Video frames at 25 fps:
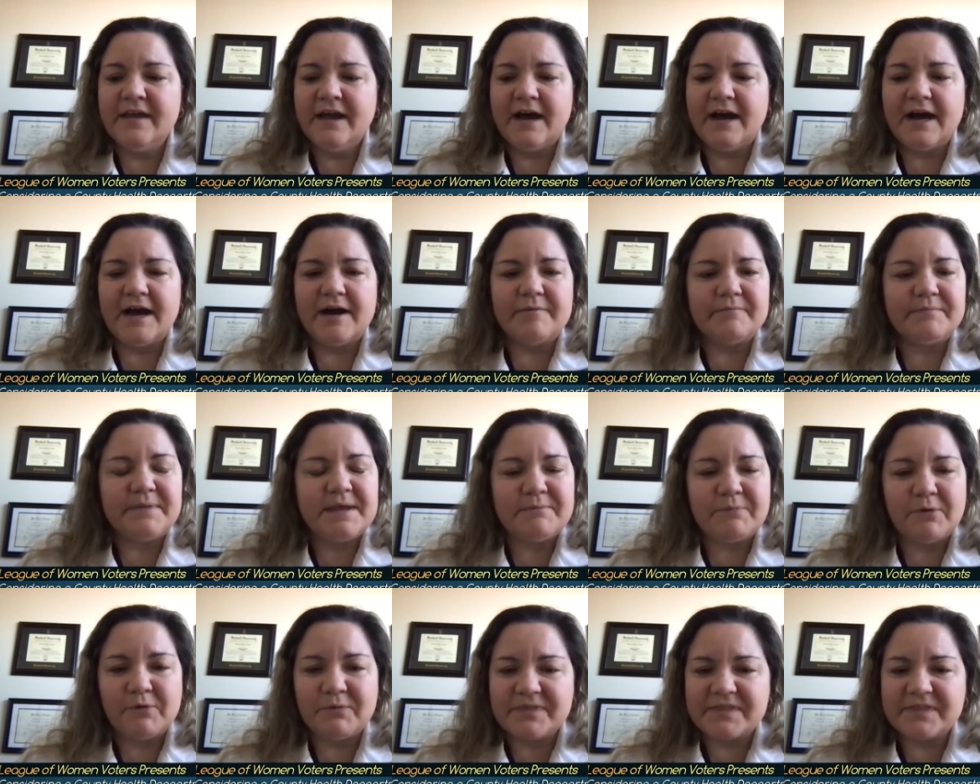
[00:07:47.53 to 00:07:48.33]
um,
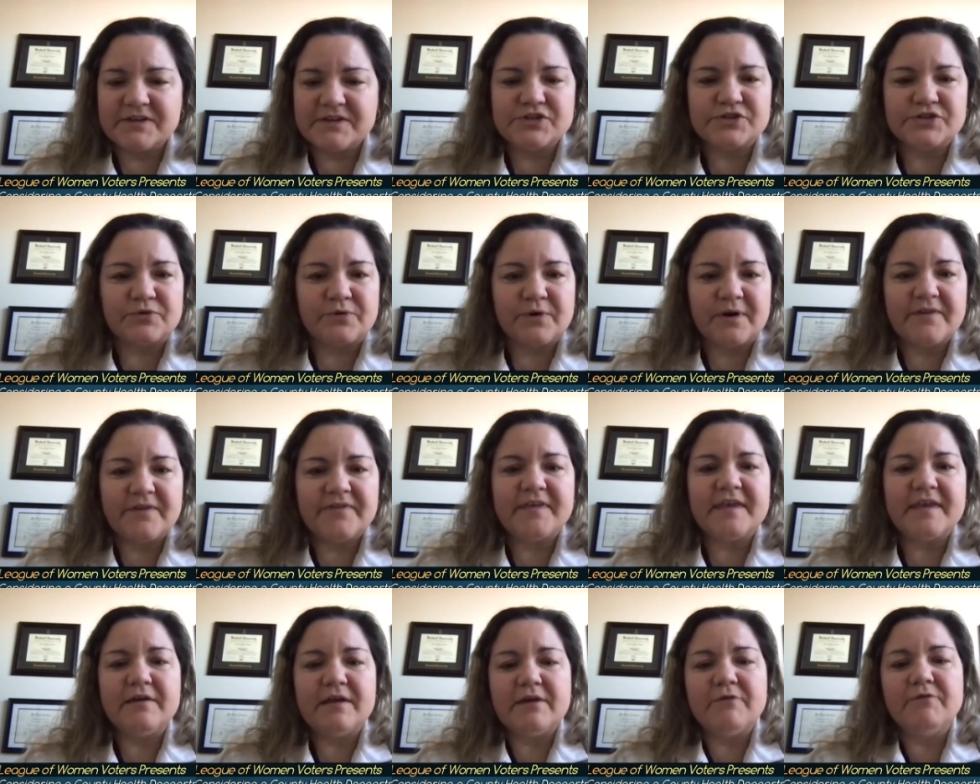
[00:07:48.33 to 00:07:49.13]
people with insurance
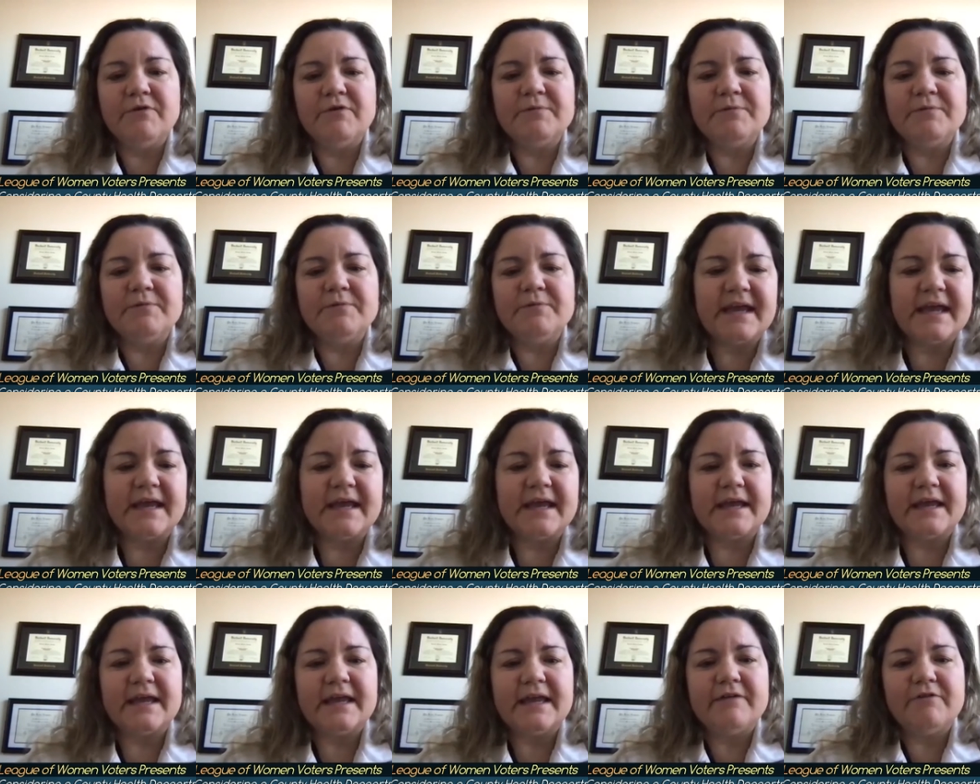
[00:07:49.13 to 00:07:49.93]
it, it would be
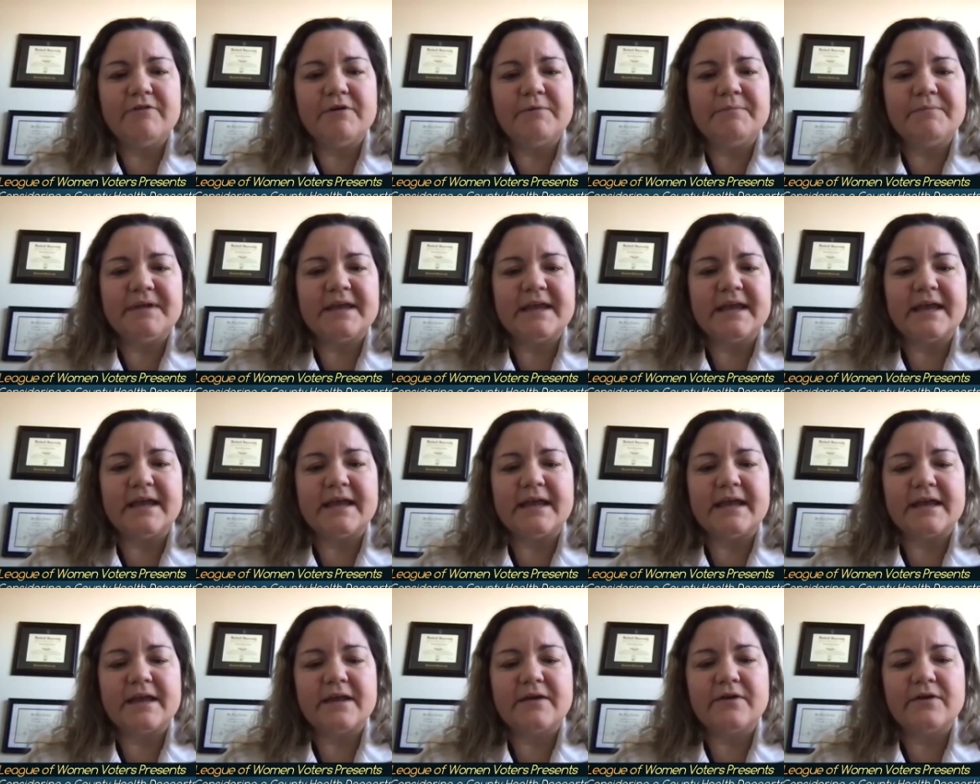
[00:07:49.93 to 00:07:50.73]
a it would be
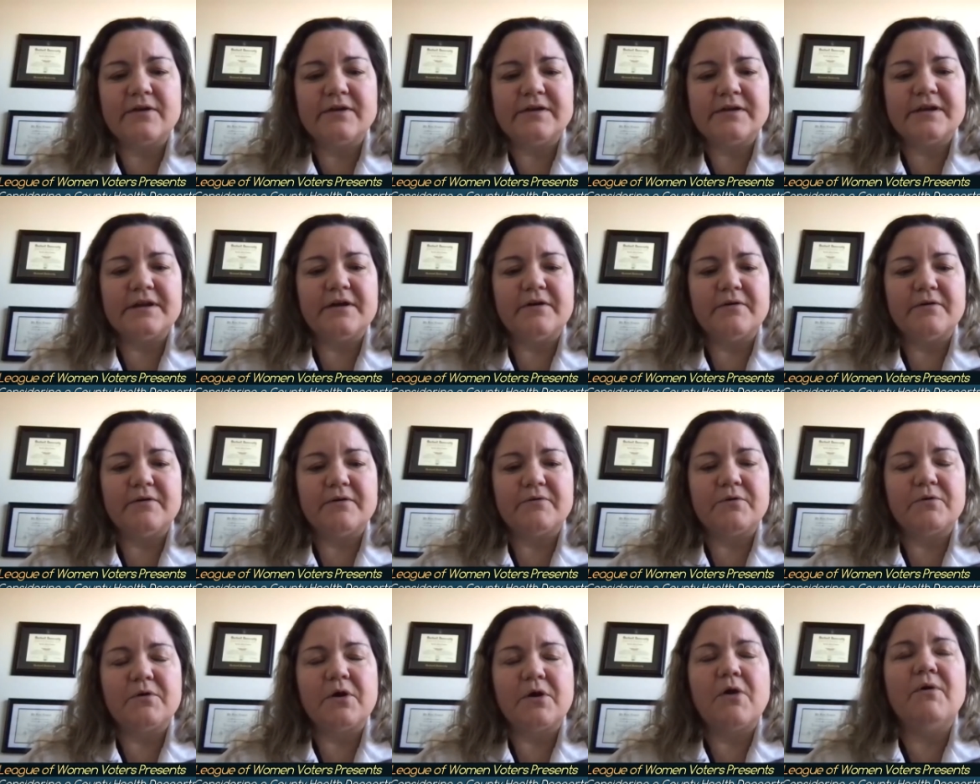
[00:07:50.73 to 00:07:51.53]
a you know
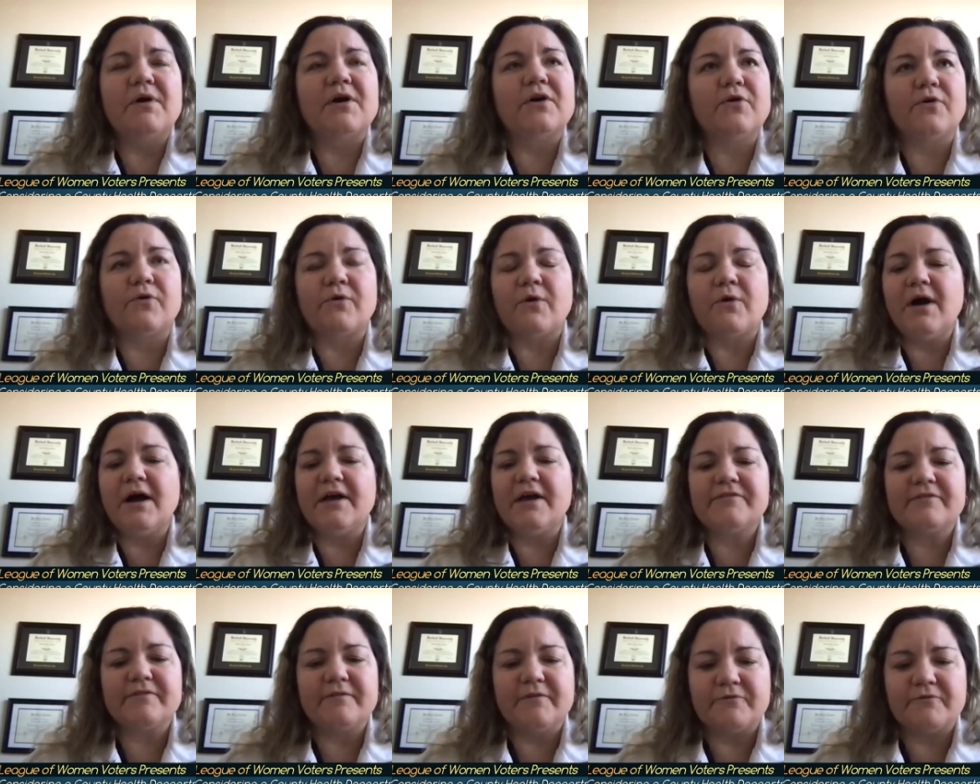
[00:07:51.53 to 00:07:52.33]
go
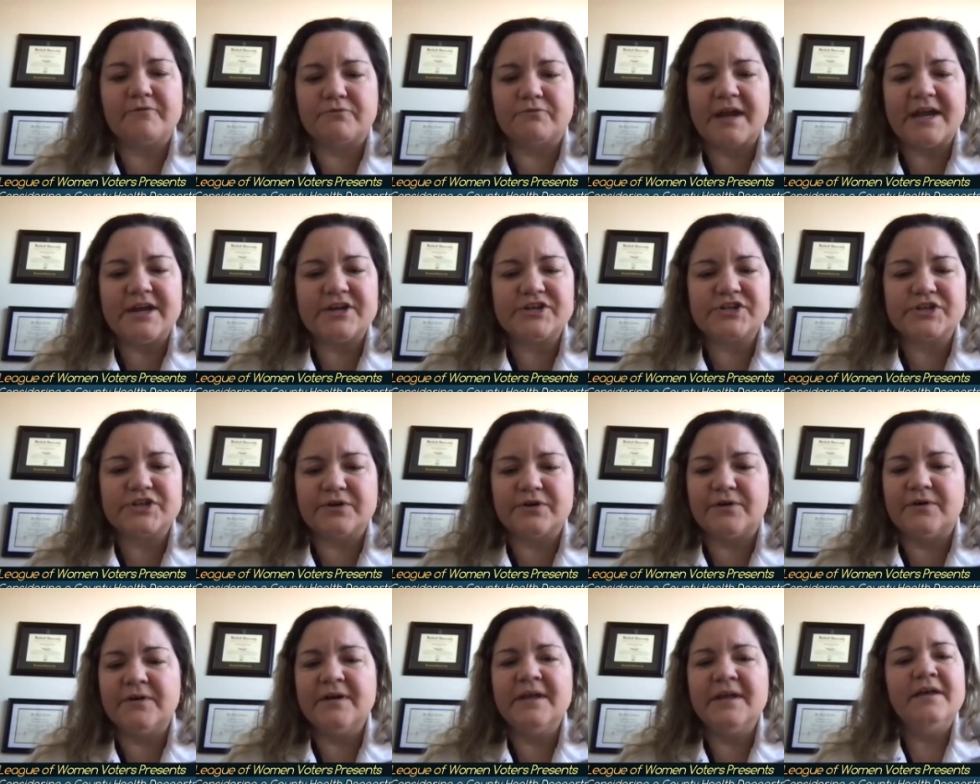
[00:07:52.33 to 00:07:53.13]
across
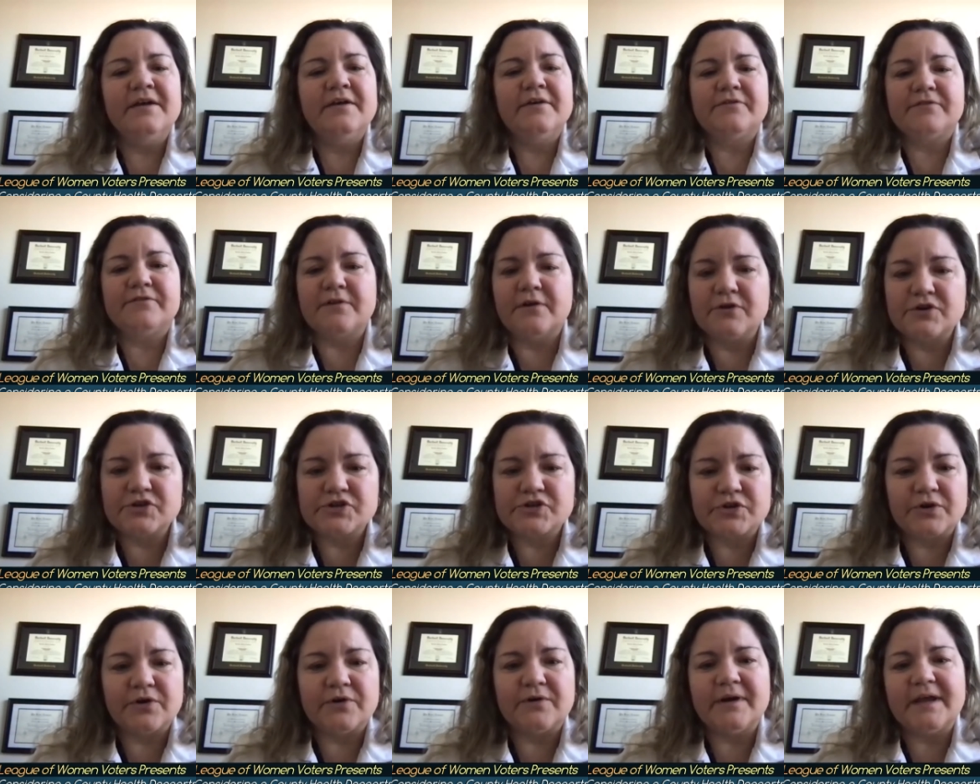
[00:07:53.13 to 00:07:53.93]
racial
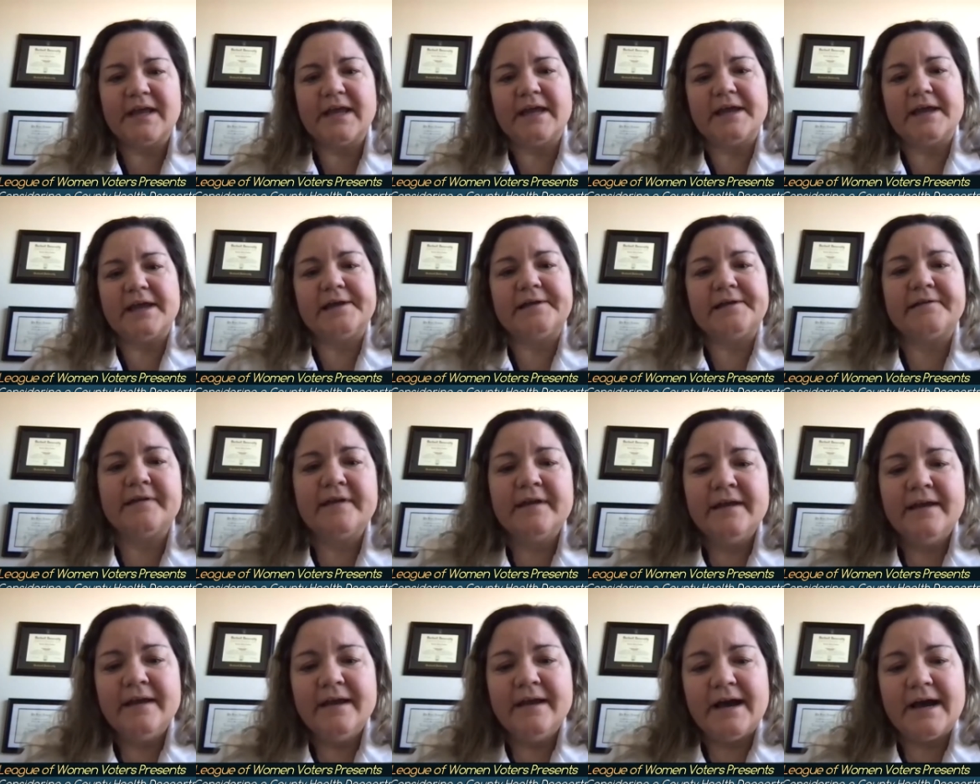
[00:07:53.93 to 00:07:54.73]
social and
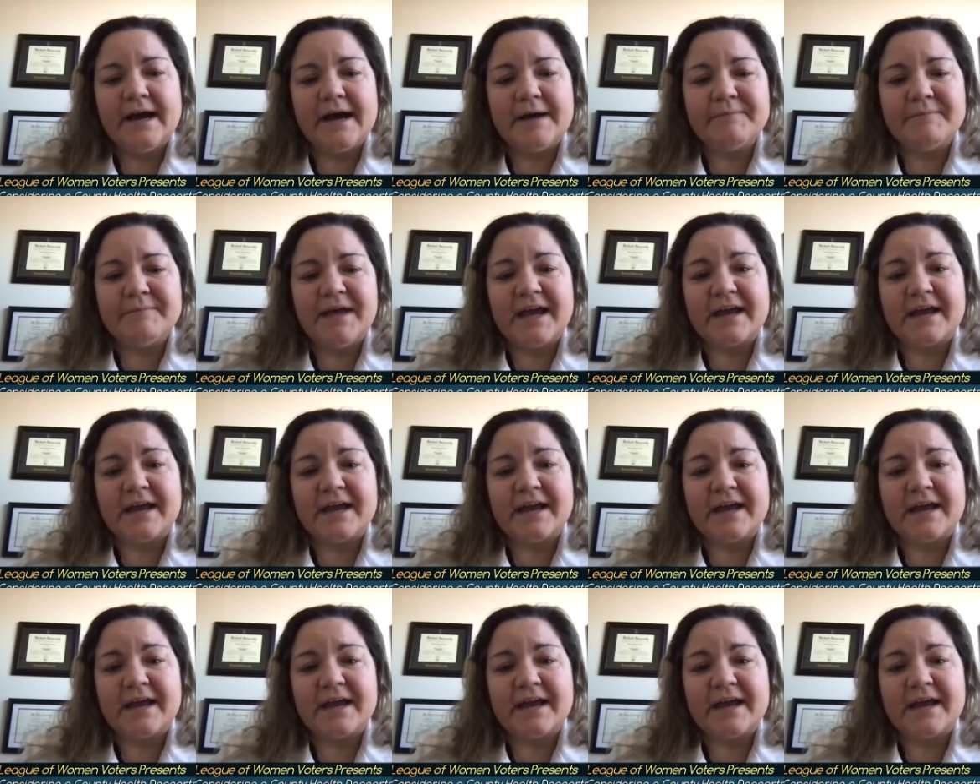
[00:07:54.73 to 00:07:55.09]
um,